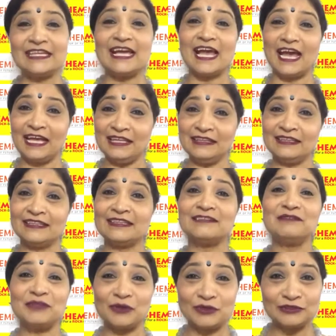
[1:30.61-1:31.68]
And
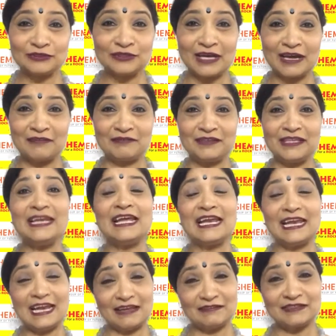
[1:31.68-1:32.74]
we also have the
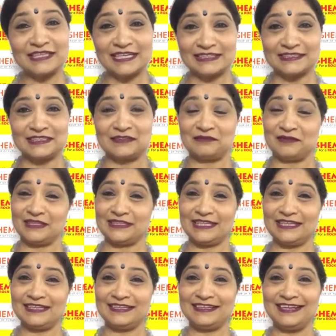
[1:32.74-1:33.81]
life skills. They're
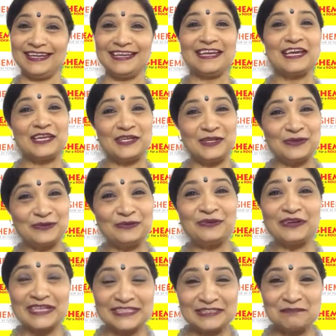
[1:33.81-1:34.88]
learning new
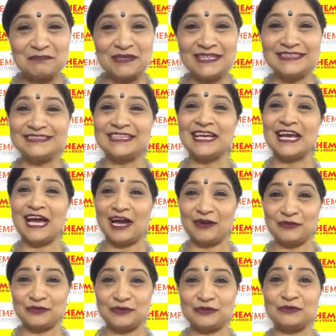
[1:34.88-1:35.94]
recipes, how
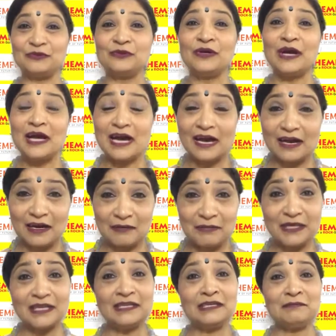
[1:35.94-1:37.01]
to uh, be
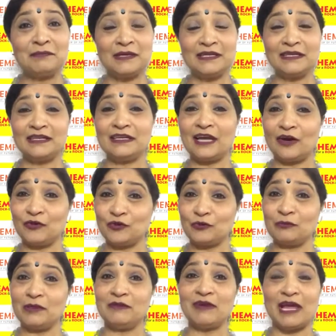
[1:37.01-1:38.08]
independent, how to
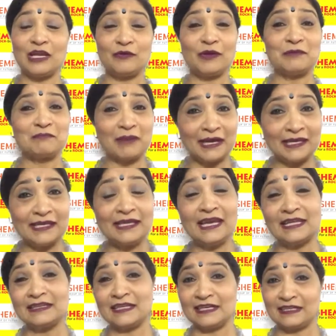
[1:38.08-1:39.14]
be valuing money
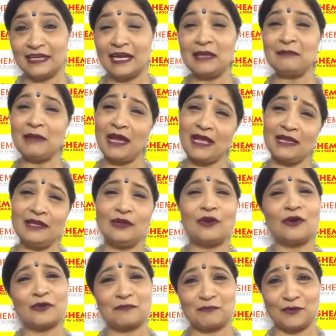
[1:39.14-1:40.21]
and their time, and a lot
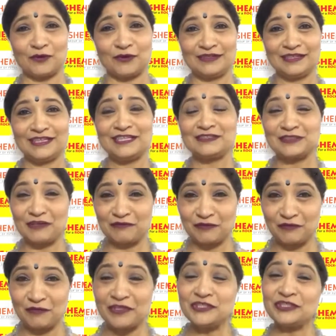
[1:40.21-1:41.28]
more. So if you
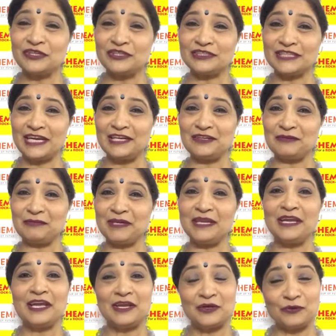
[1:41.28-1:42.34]
wish your child to be
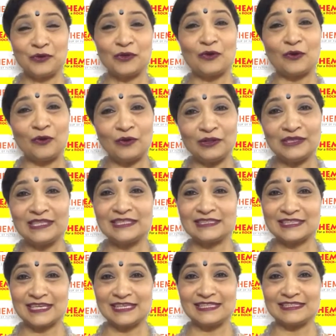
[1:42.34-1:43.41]
doing all these
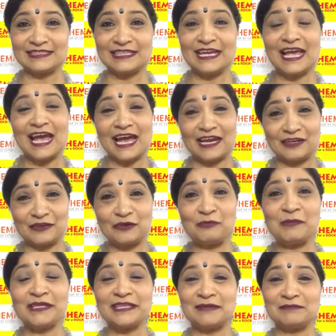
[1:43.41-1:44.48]
skills and
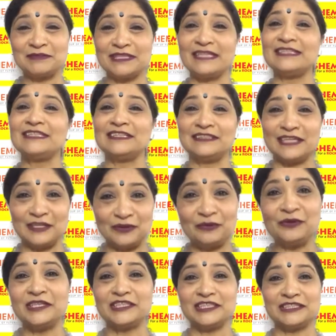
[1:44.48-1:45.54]
grooming themselves, then do
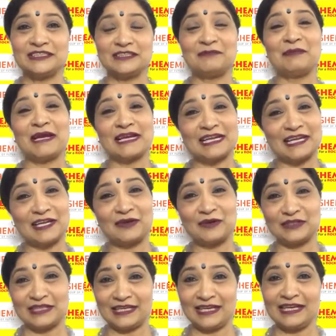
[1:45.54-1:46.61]
register by clicking on
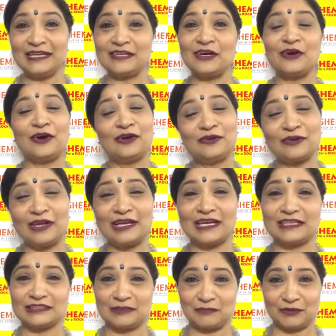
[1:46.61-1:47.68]
the link or calling
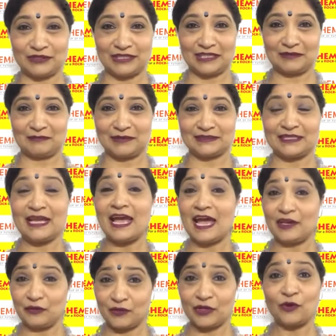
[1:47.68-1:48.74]
us up on the numbers.
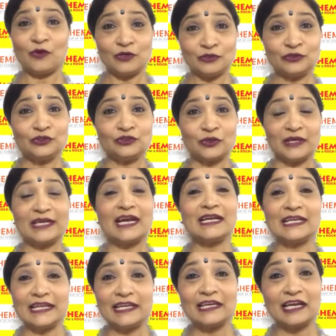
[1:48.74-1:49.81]
And you can also join our
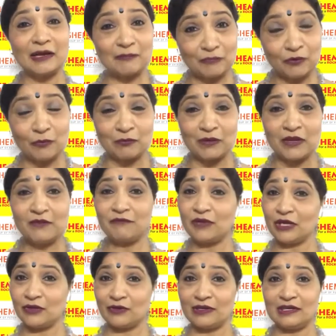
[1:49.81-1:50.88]
Telegram group, where
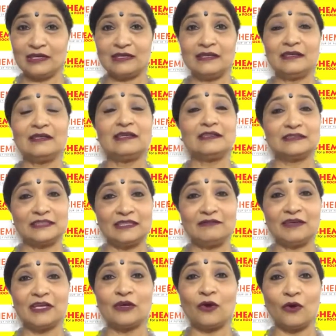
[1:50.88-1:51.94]
you learn
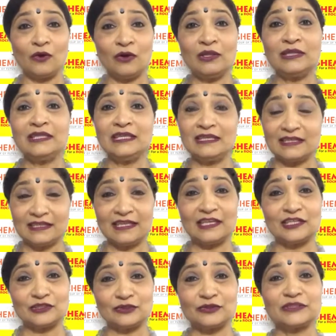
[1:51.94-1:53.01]
receiving all the learning
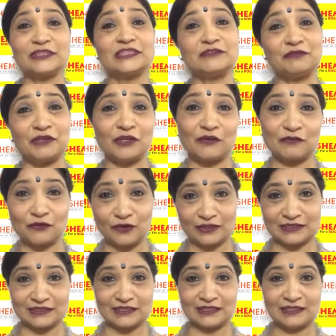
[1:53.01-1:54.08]
resources free of
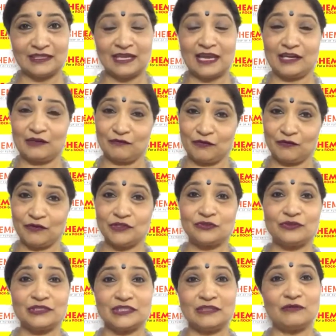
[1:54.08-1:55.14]
cost. And if you wish to
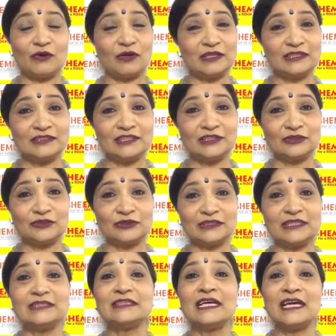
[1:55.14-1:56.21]
receive all these
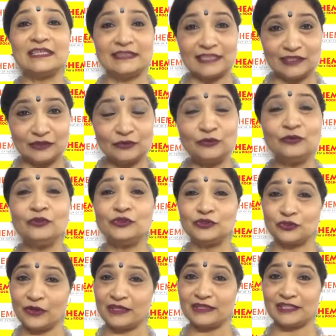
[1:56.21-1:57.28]
resources, then do
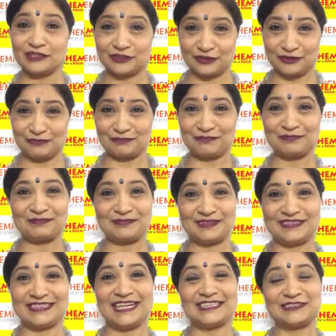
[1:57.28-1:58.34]
join this group.
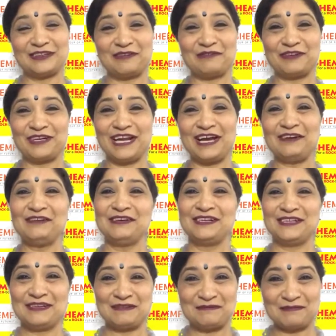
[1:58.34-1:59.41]
That's all for now.
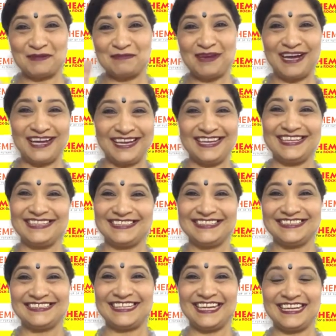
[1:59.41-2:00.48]
Bye-bye.
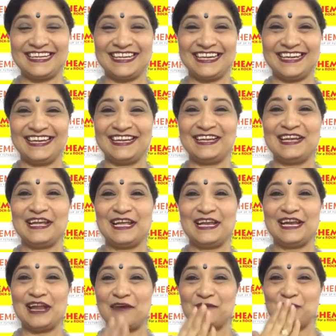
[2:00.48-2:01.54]
Take care.
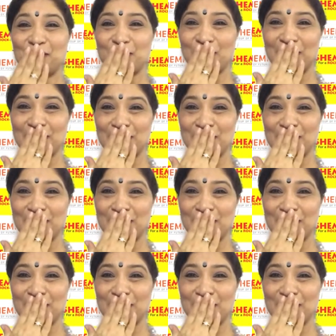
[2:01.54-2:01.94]
Love you all.